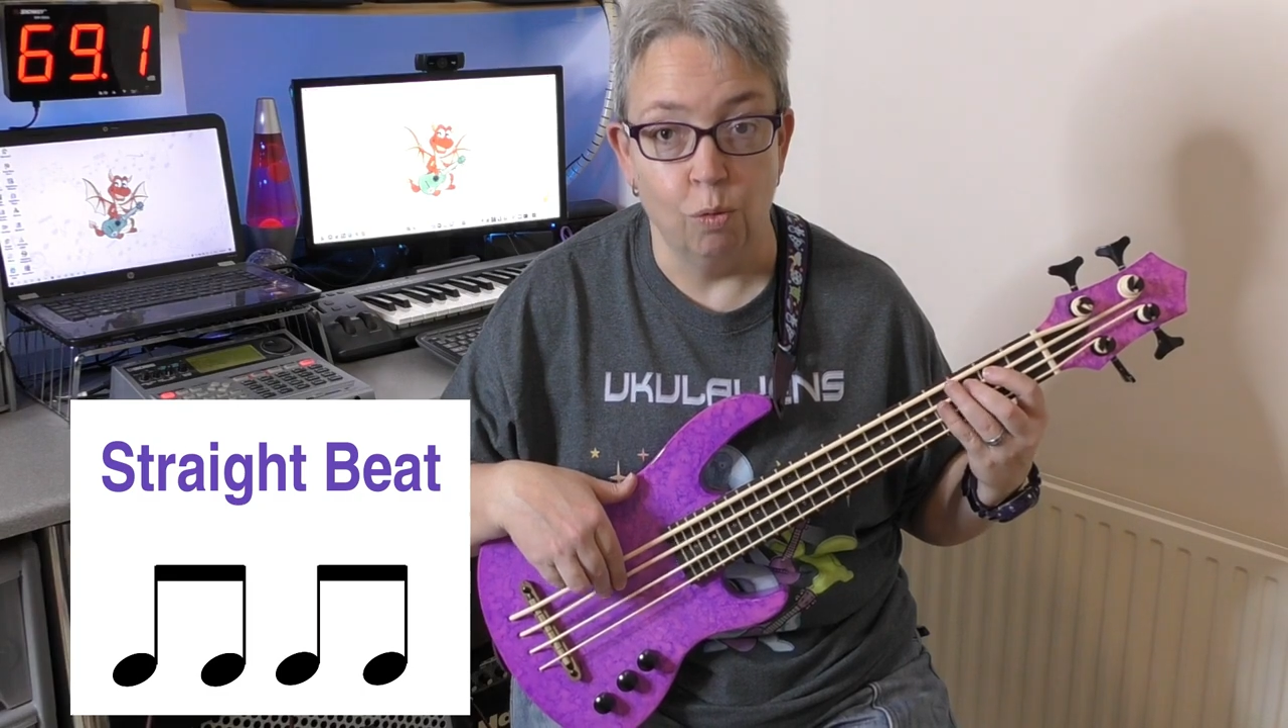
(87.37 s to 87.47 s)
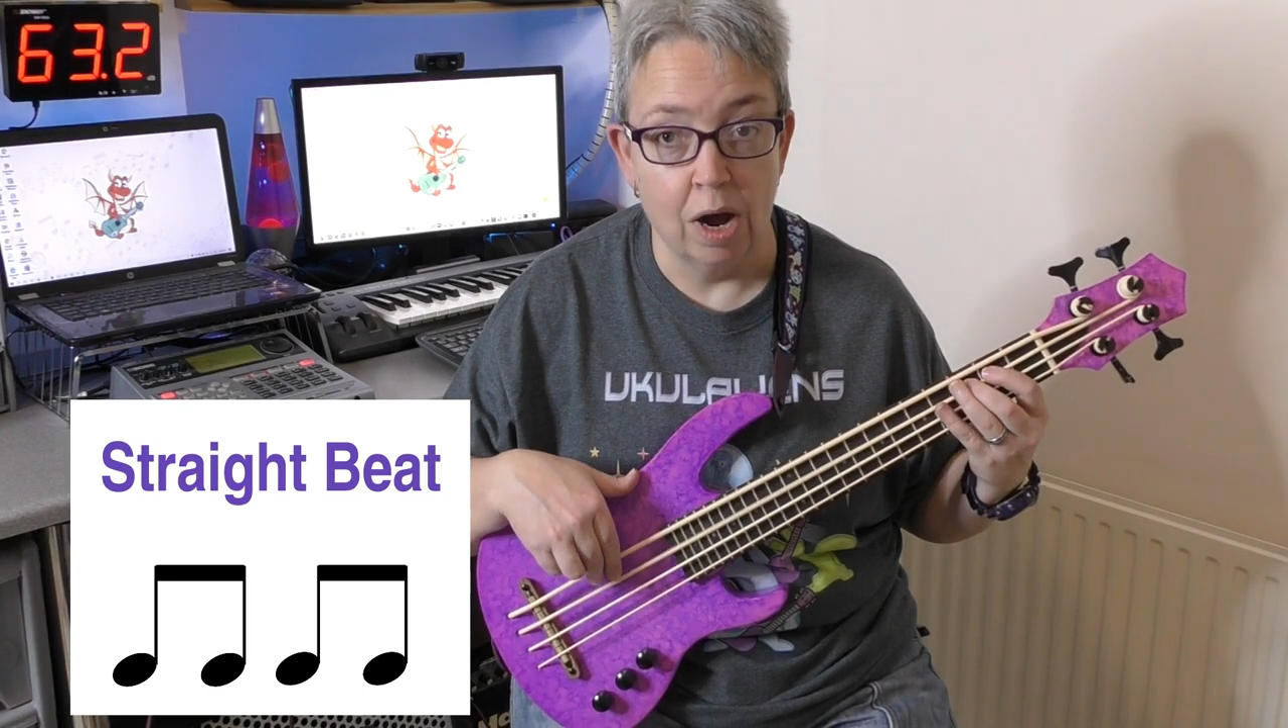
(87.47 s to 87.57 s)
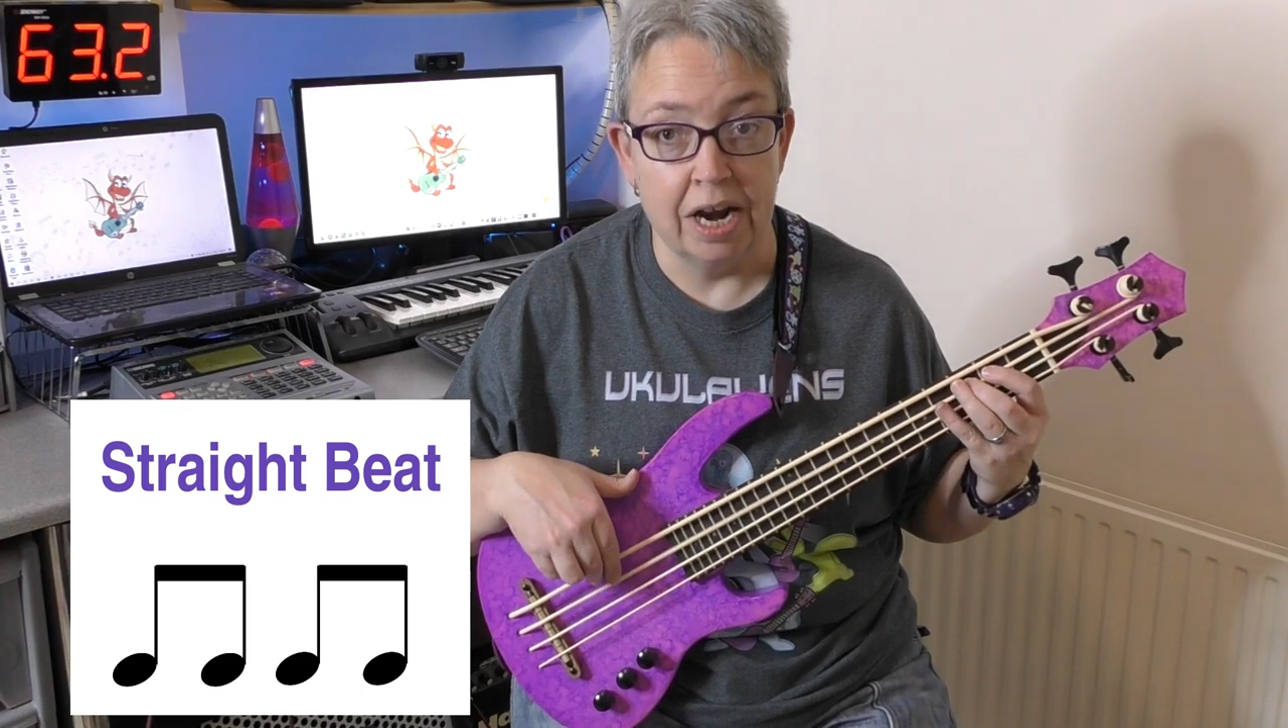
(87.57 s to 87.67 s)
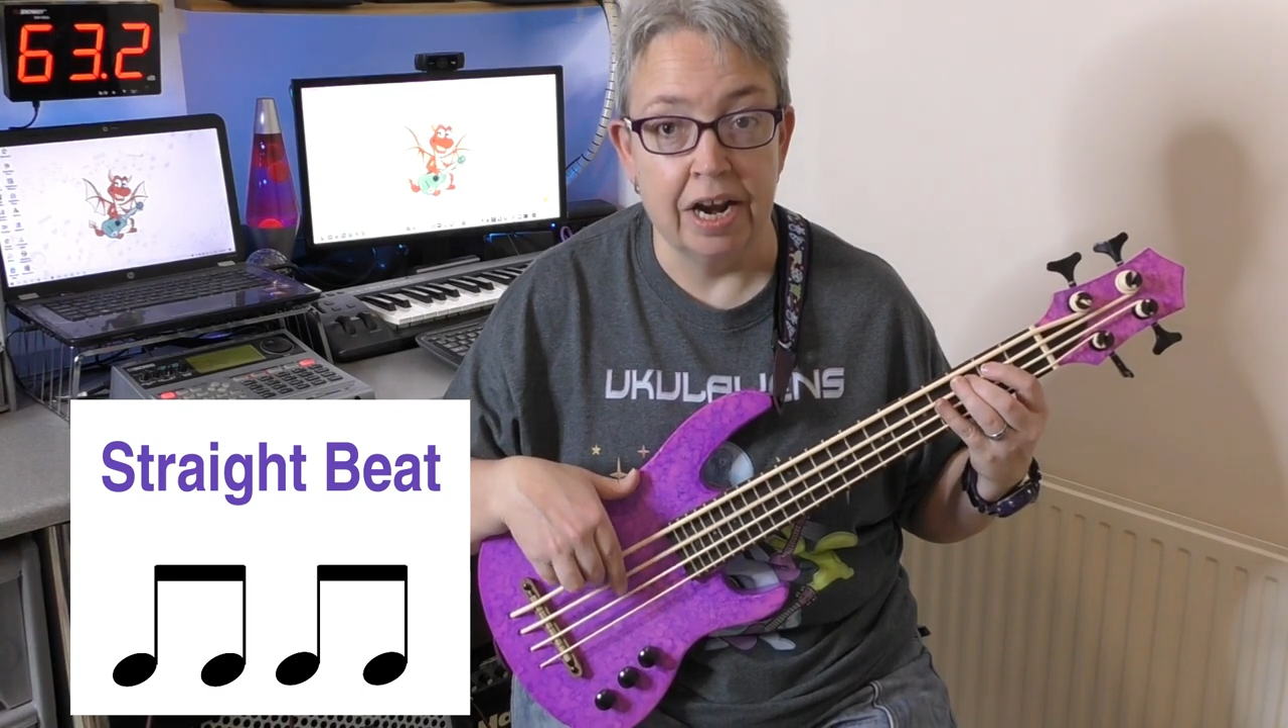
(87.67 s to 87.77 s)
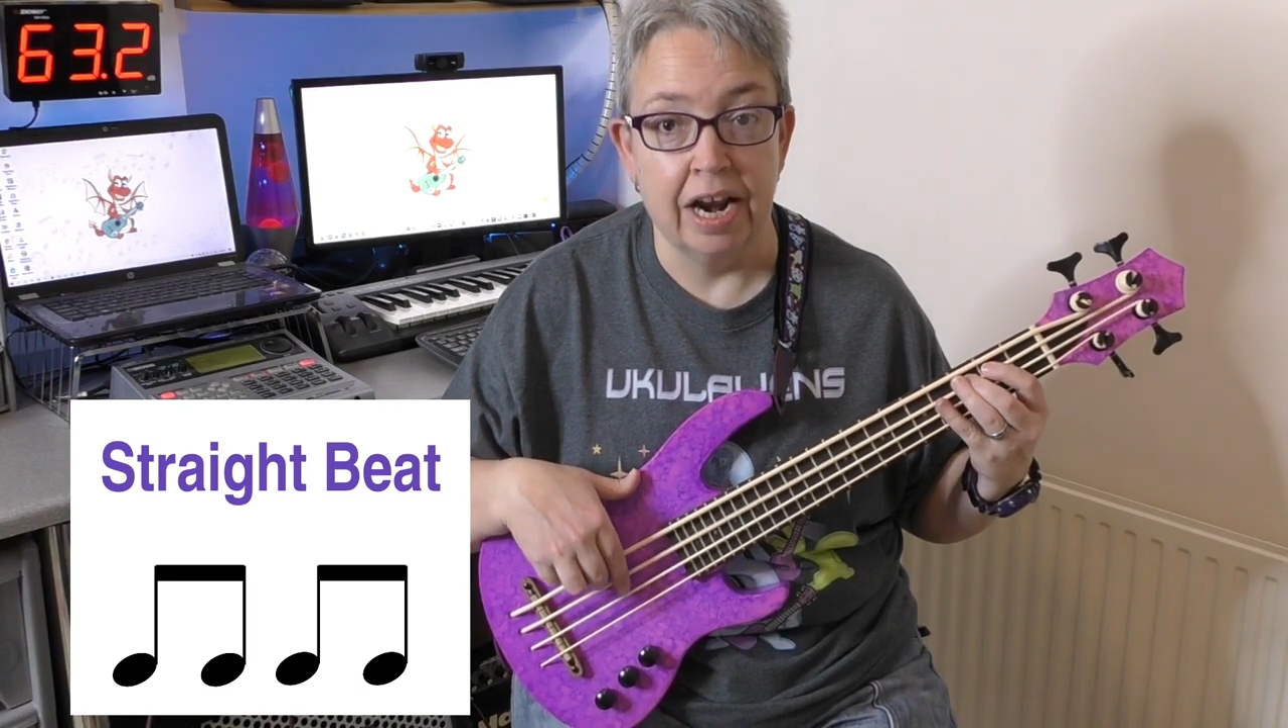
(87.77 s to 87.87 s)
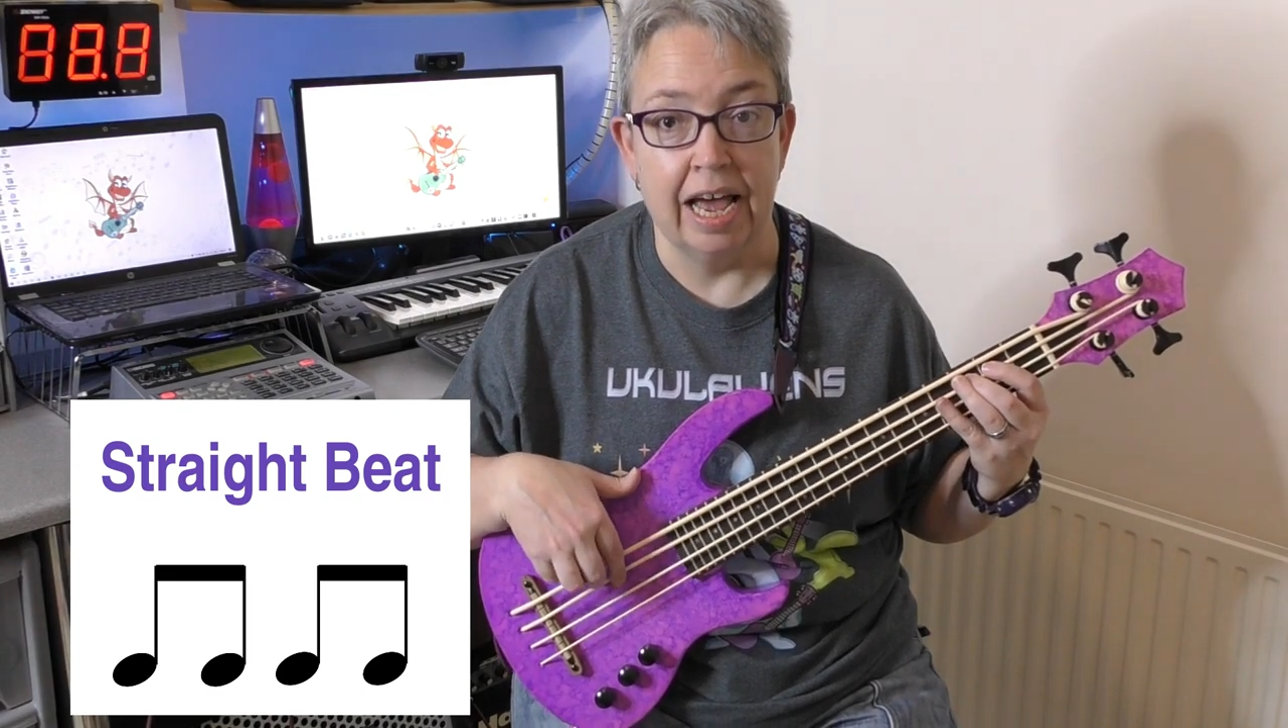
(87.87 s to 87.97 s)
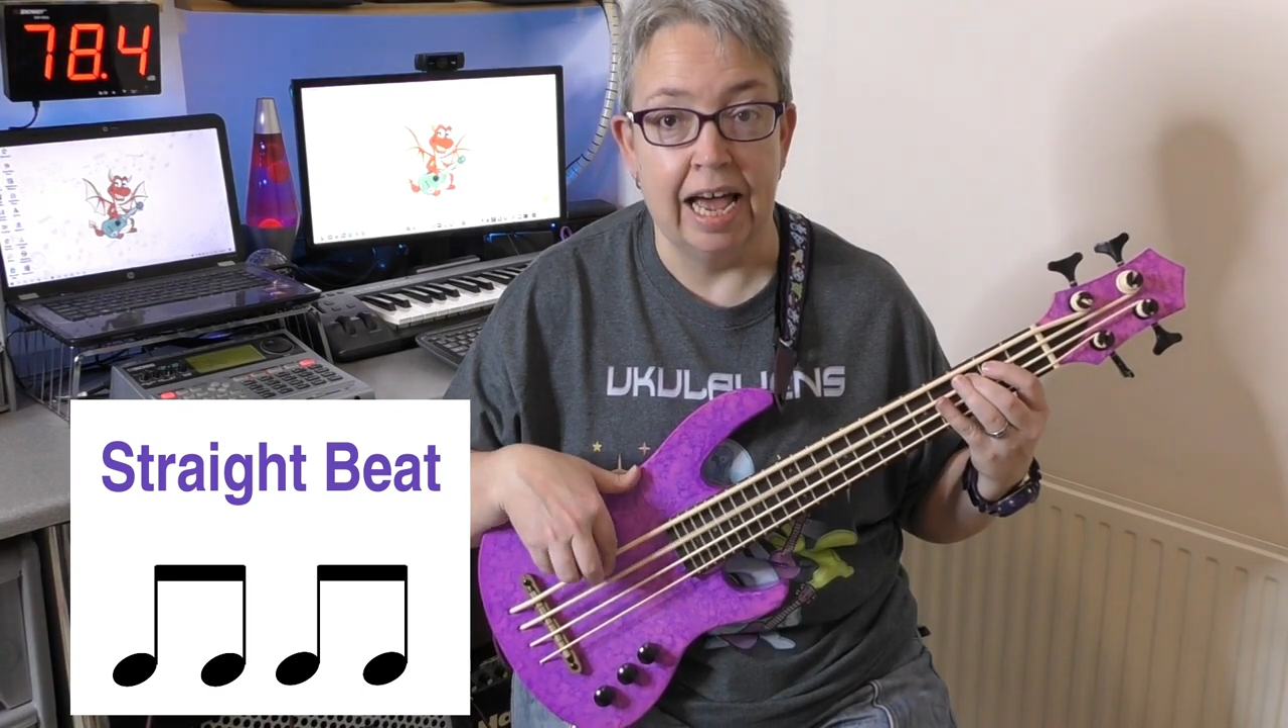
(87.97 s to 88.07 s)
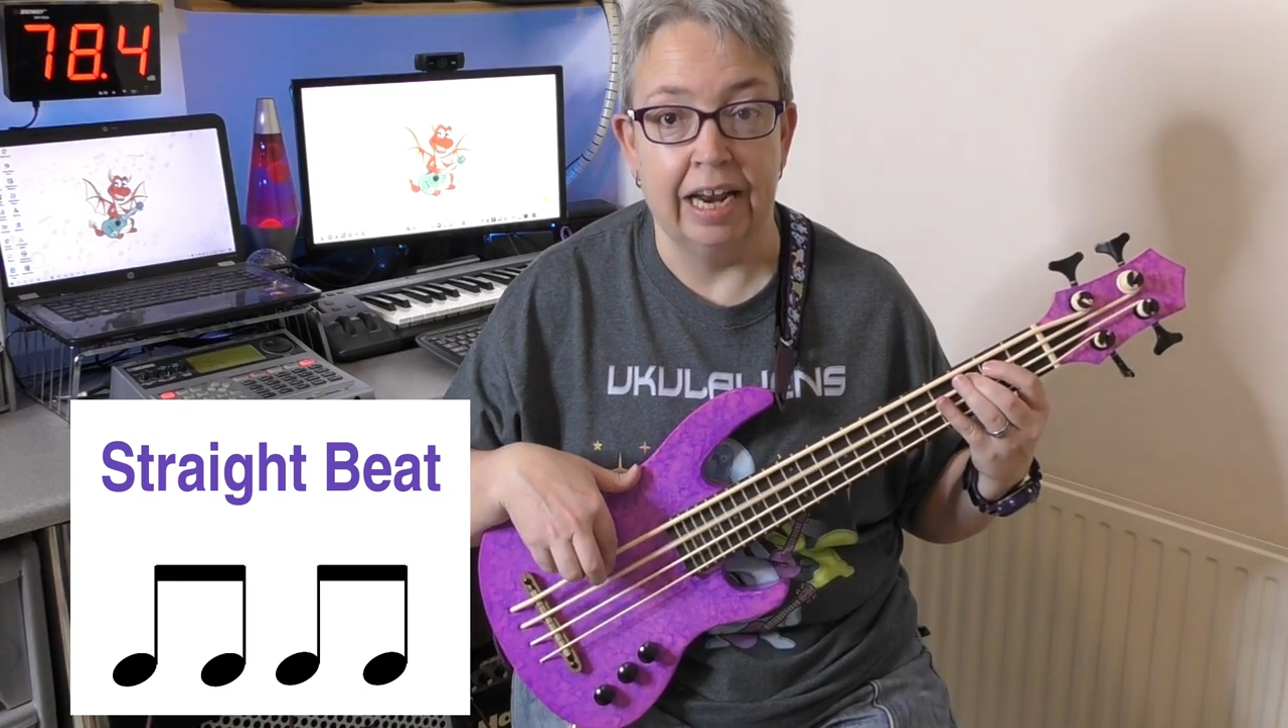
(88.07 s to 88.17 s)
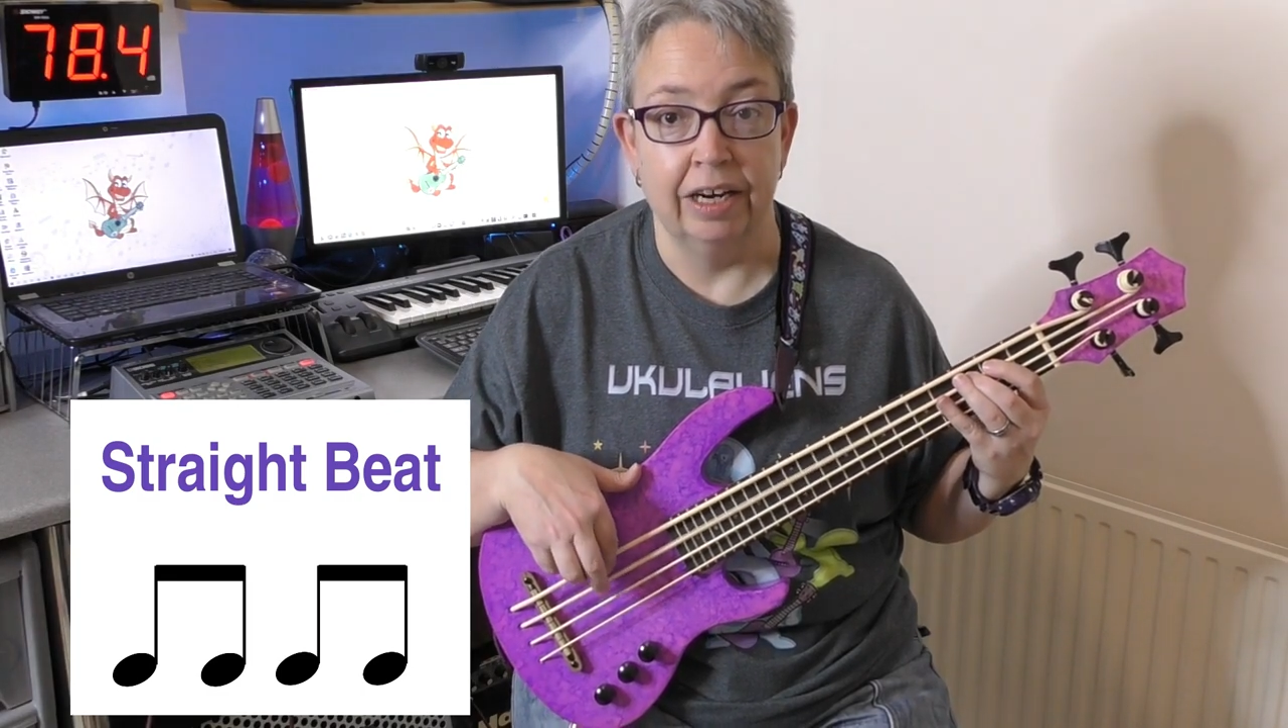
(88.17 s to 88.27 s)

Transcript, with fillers: one